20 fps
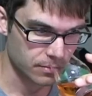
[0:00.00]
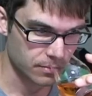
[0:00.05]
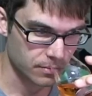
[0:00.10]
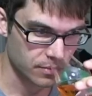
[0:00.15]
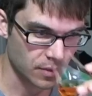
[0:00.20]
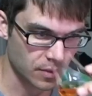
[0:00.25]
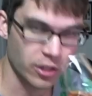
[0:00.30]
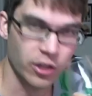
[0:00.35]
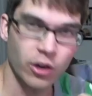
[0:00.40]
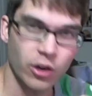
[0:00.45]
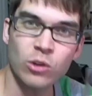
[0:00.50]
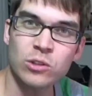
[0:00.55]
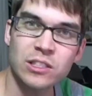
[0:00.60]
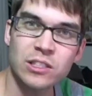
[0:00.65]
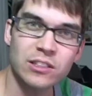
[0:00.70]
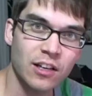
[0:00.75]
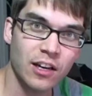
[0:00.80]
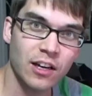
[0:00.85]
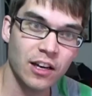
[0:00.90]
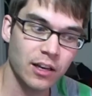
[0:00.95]
And the only
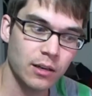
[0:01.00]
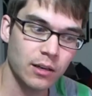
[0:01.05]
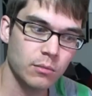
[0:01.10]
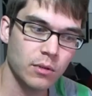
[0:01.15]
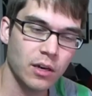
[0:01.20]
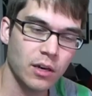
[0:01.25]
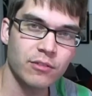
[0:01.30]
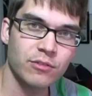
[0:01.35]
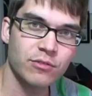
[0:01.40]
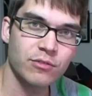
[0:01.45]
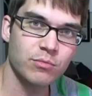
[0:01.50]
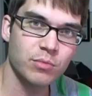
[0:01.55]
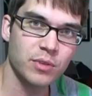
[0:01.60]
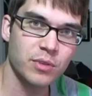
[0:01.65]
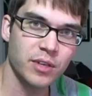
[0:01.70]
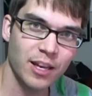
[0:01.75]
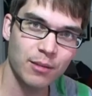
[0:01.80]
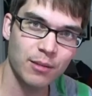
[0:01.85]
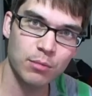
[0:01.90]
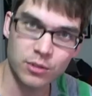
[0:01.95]
time I've been
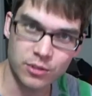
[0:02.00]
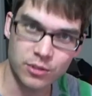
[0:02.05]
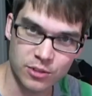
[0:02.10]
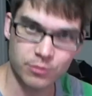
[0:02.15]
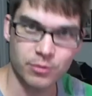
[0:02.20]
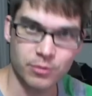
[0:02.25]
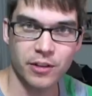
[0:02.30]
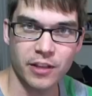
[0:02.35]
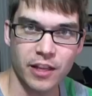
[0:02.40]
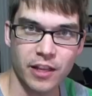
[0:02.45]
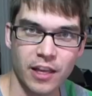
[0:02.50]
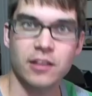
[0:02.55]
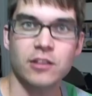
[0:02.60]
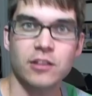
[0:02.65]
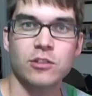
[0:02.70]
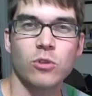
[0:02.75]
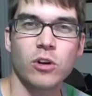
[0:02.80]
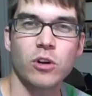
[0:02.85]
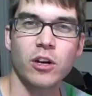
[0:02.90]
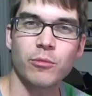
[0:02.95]
able to smell that
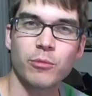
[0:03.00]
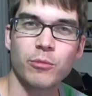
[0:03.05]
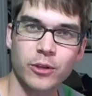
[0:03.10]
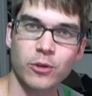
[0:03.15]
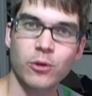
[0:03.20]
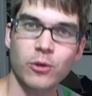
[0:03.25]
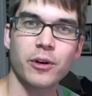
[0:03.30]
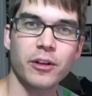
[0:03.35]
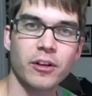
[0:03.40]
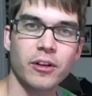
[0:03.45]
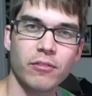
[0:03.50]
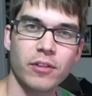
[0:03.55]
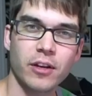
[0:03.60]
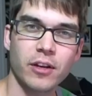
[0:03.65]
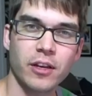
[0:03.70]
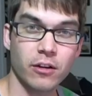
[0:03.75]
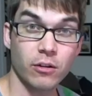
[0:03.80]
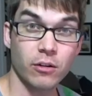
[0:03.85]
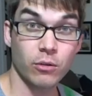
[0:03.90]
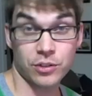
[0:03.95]
is when I'm recording a
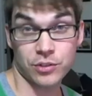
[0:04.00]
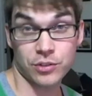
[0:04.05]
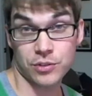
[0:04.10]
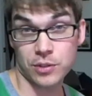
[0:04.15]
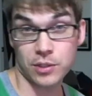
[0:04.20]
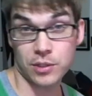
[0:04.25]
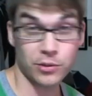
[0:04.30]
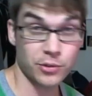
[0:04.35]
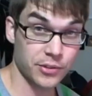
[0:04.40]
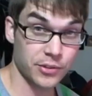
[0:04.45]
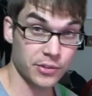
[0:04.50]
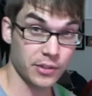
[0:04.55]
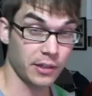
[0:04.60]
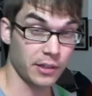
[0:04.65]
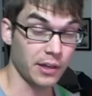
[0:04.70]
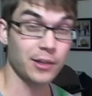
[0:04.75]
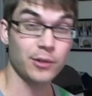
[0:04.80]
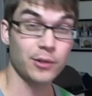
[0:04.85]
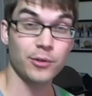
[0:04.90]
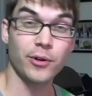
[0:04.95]
video, which is interesting.
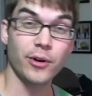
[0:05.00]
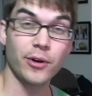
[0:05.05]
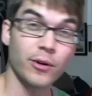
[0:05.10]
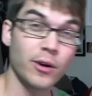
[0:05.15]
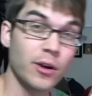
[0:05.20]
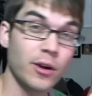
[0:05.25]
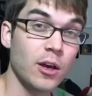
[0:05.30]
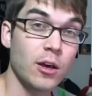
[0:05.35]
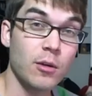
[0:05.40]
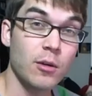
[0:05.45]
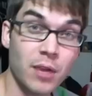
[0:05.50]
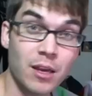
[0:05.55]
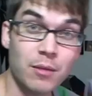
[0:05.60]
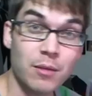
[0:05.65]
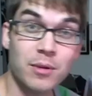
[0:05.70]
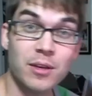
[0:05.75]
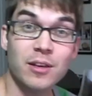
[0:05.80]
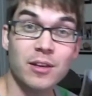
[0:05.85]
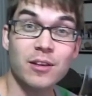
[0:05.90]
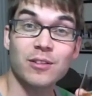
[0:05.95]
I don't know.
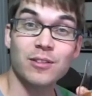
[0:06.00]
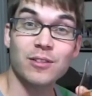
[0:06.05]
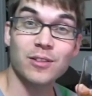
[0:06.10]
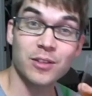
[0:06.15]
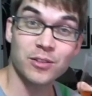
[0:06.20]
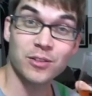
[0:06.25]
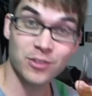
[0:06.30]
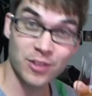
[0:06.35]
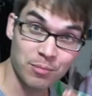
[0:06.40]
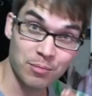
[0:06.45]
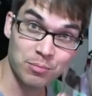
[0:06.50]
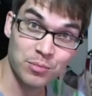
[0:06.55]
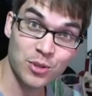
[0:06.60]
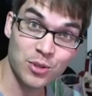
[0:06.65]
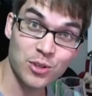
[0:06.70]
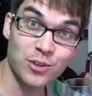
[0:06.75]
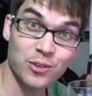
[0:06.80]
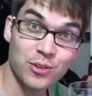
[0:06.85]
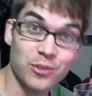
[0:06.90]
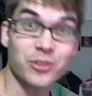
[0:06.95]
Maybe the tip to
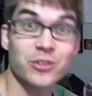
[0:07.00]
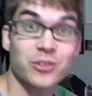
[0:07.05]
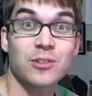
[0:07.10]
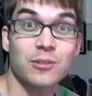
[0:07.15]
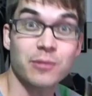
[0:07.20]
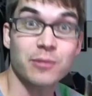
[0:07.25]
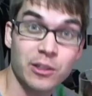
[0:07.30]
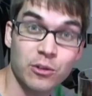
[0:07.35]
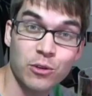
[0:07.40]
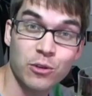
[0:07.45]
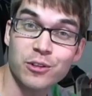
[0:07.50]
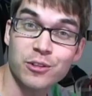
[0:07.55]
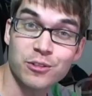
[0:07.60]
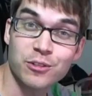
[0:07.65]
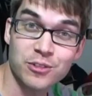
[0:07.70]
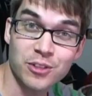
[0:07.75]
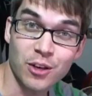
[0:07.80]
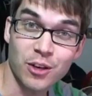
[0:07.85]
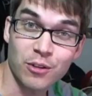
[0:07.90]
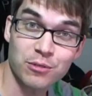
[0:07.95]
you is to record
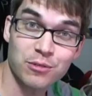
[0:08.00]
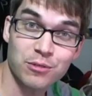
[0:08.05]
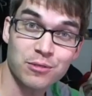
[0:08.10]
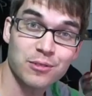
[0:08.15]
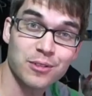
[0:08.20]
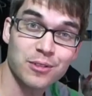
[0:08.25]
yourself